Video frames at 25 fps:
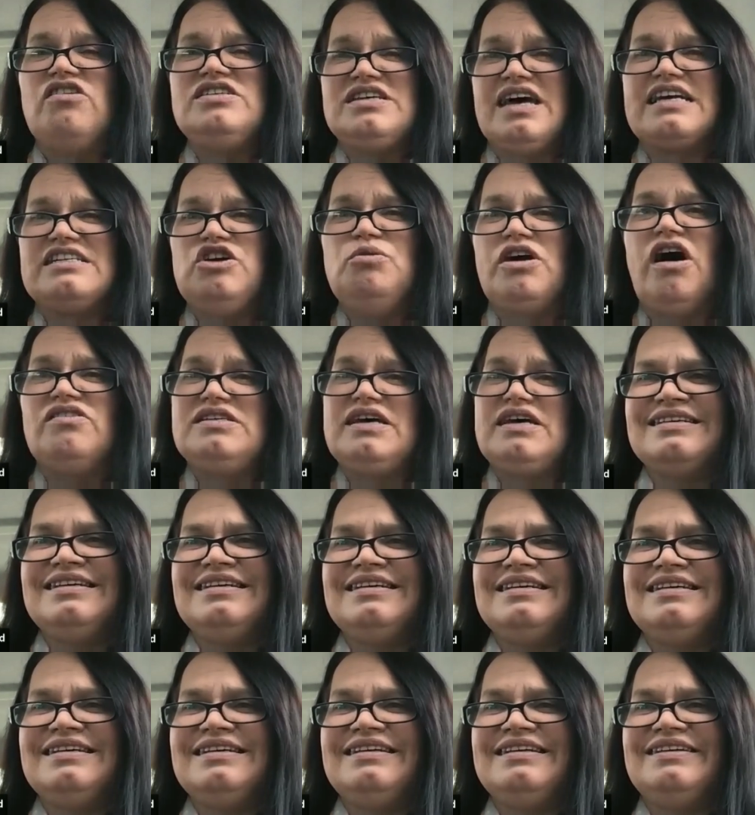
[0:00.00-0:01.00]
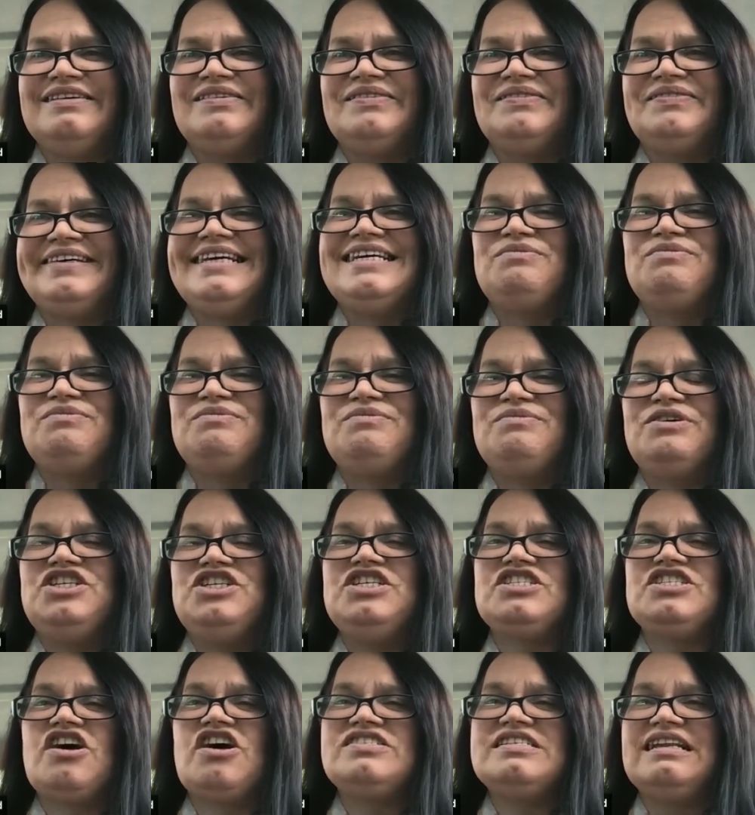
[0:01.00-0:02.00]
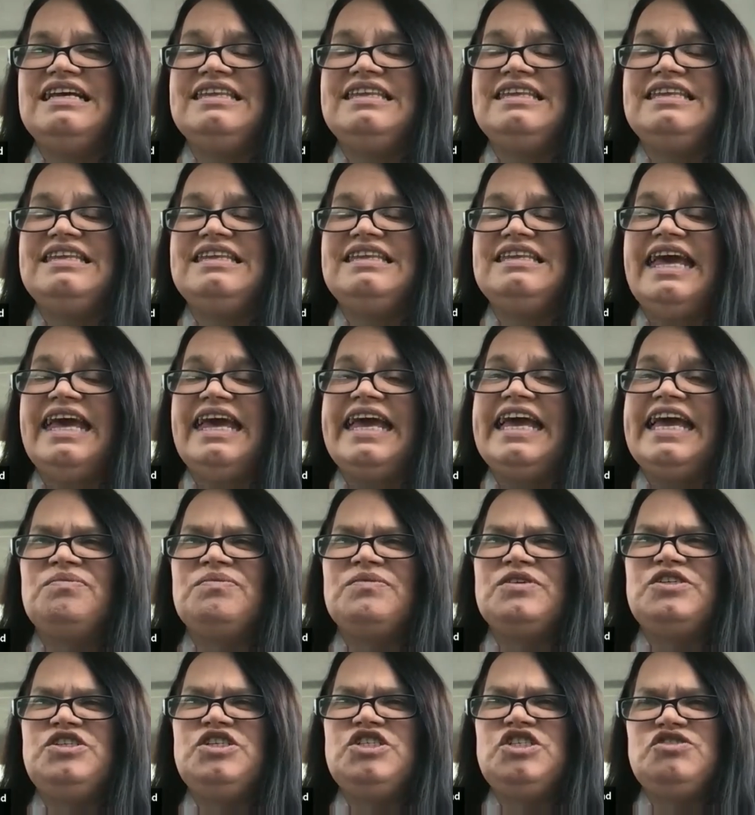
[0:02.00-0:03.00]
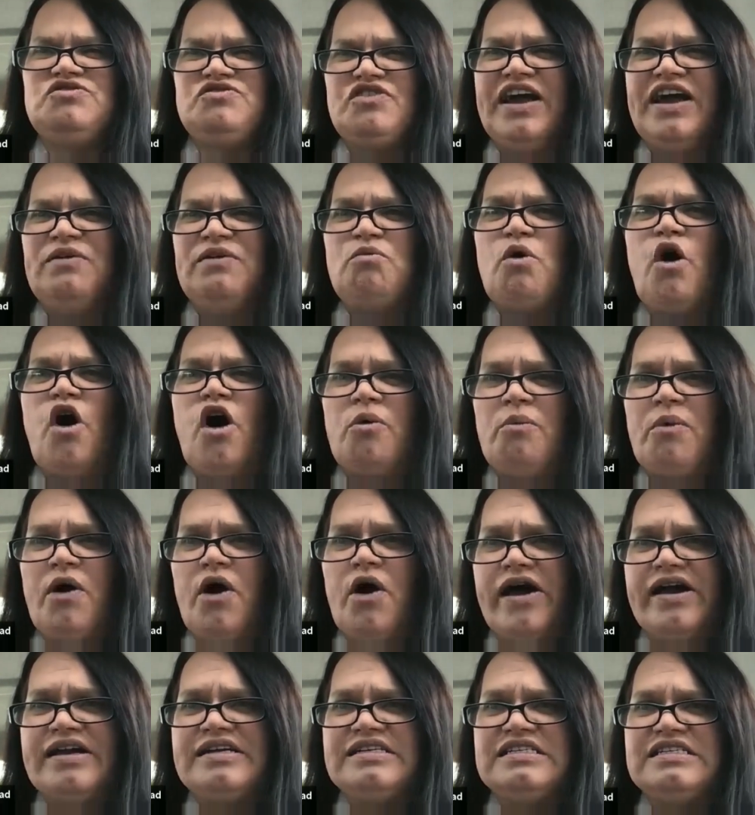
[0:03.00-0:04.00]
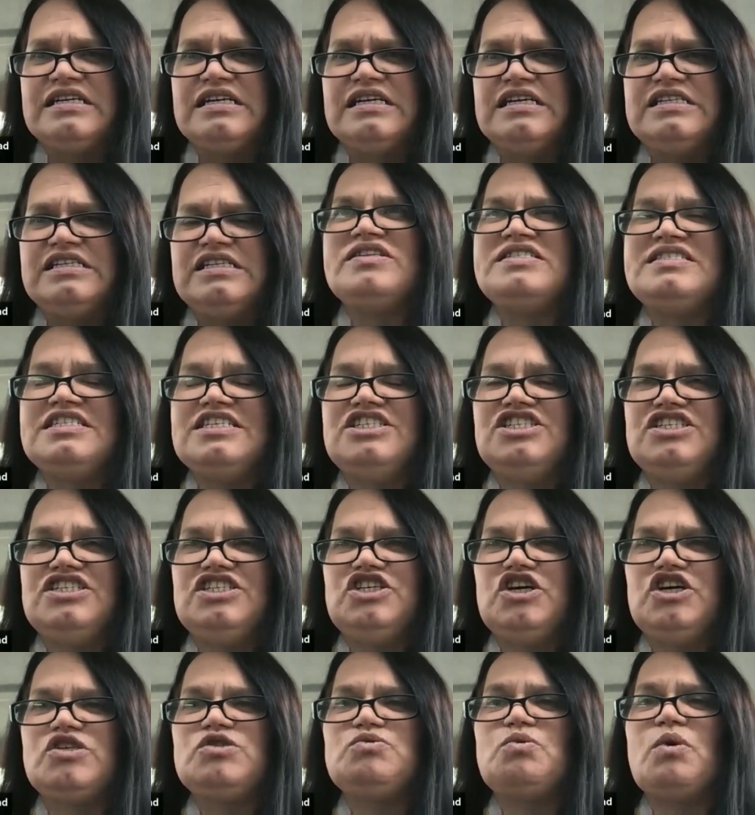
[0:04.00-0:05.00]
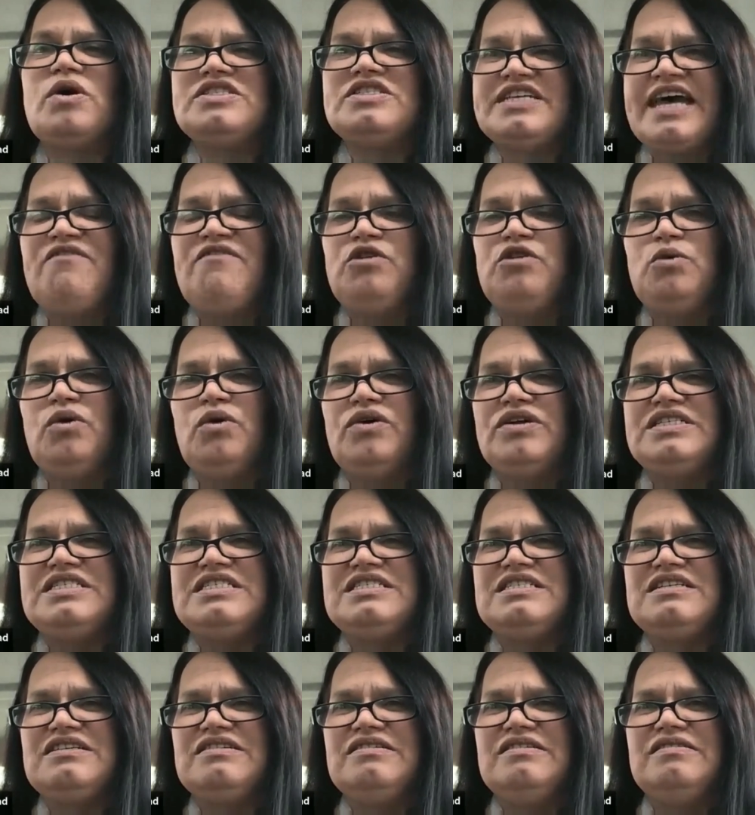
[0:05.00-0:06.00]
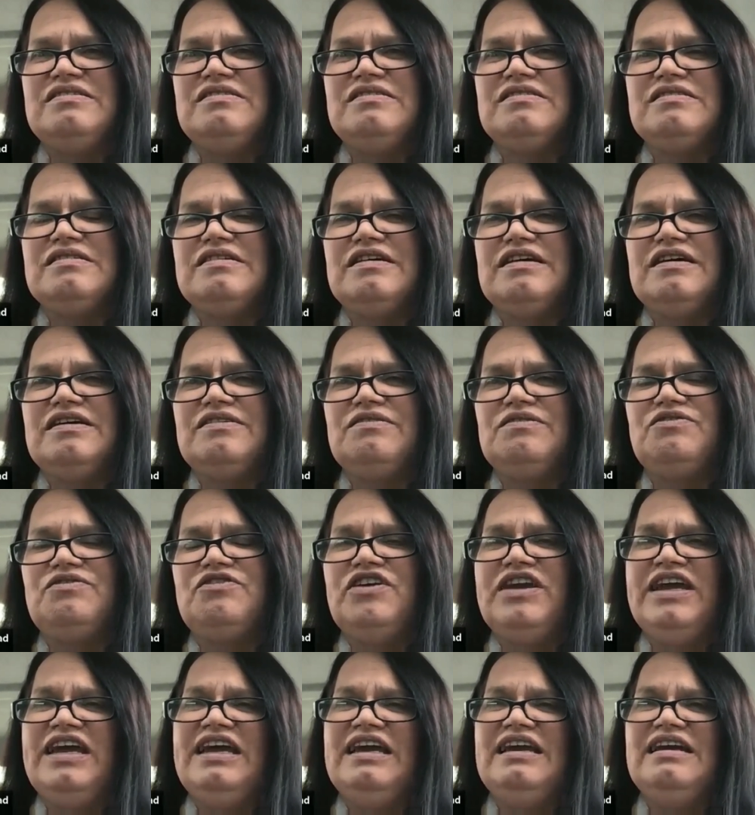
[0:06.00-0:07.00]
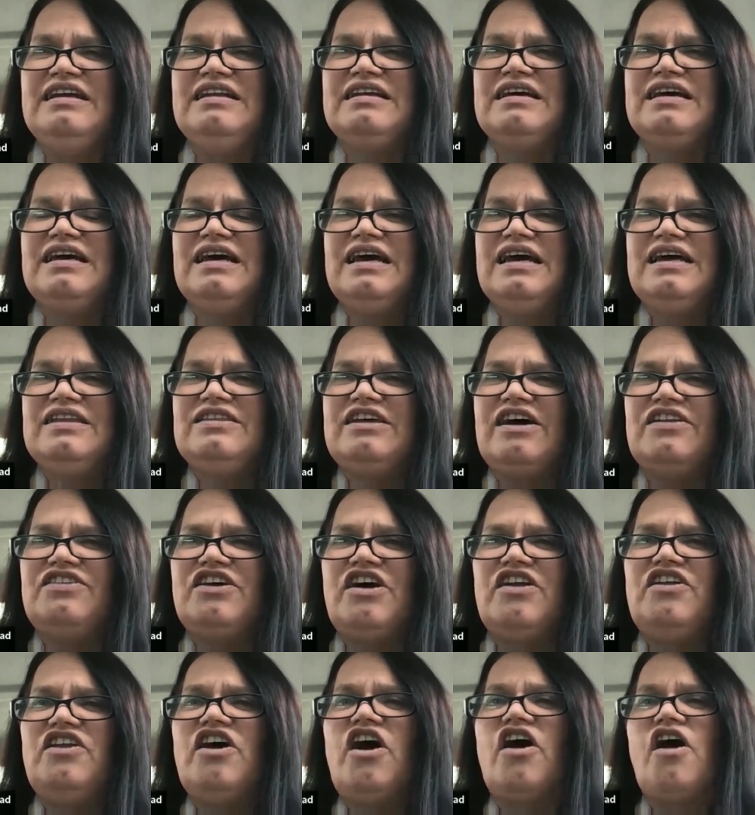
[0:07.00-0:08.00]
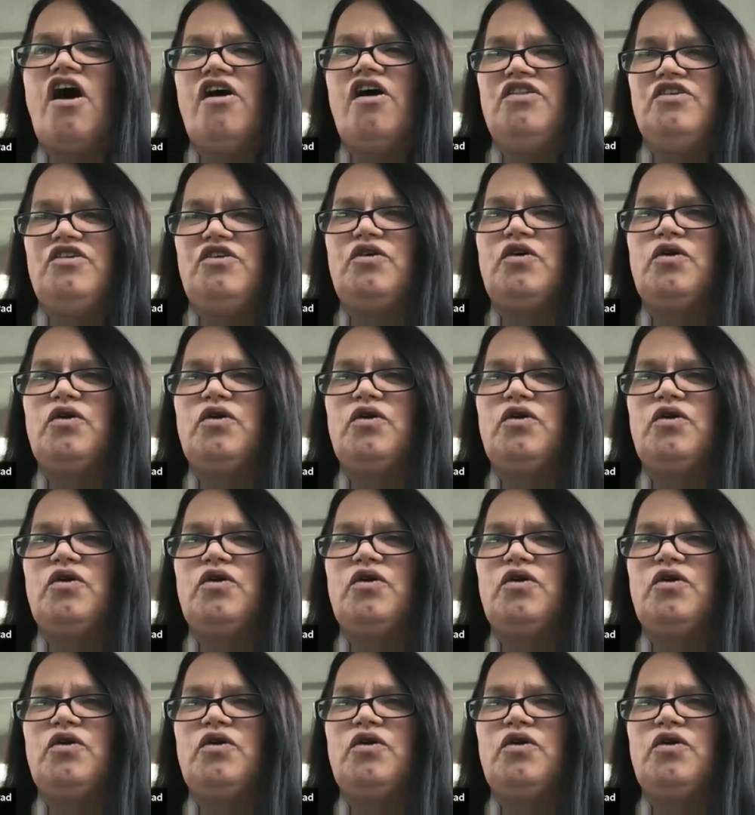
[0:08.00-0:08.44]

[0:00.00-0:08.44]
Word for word: really but she's constantly thinking of others she's just very warm hearted she just wants everyone to feel that they're not on their